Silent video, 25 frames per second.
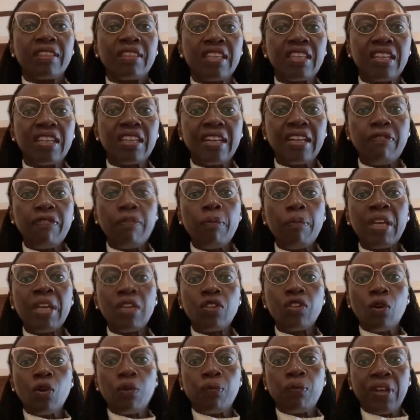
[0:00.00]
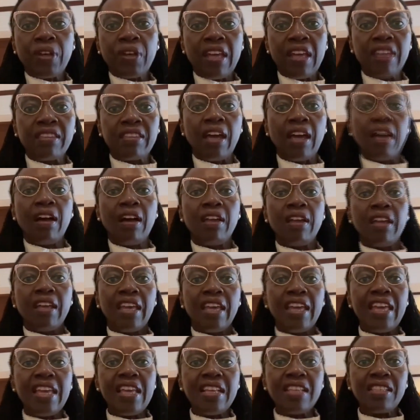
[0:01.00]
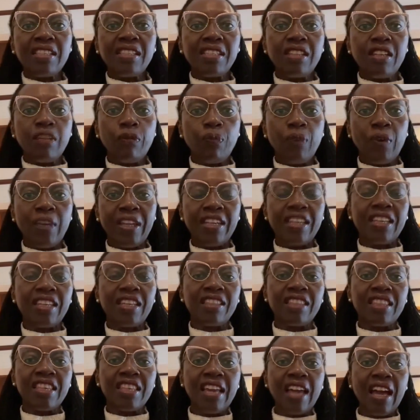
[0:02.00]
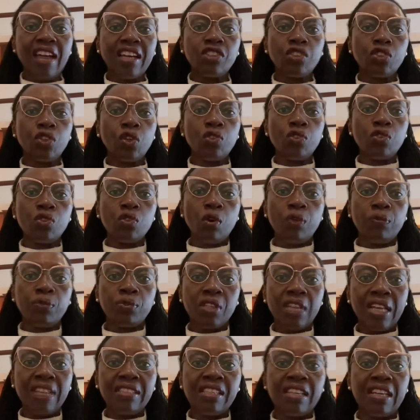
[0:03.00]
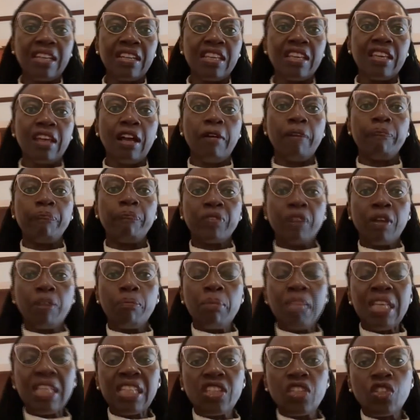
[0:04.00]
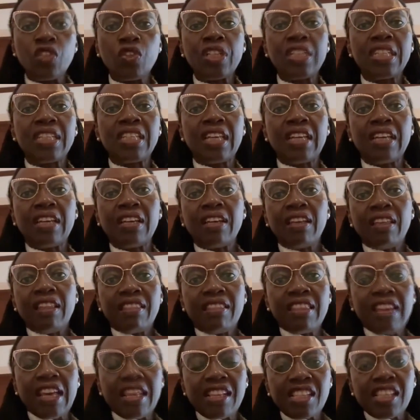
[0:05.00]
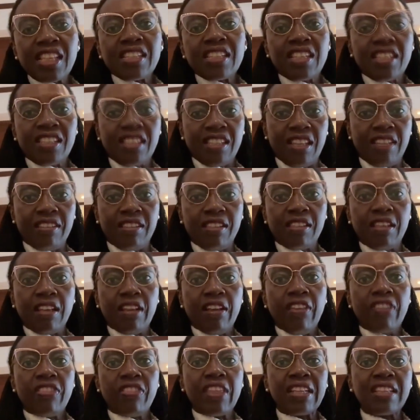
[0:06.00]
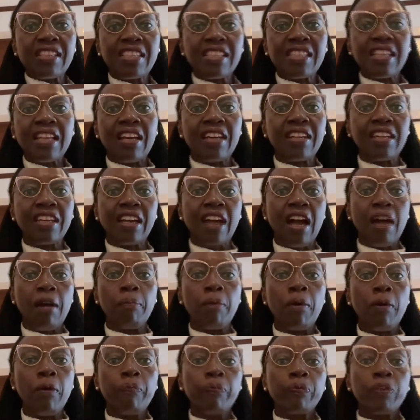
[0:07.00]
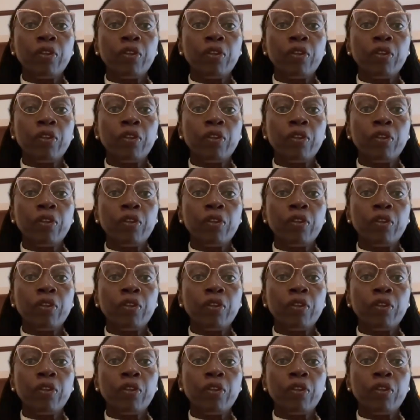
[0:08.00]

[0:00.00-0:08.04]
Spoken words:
the government of Kenya is defending the actions of Tanzania, mistreating their citizens, than standing up.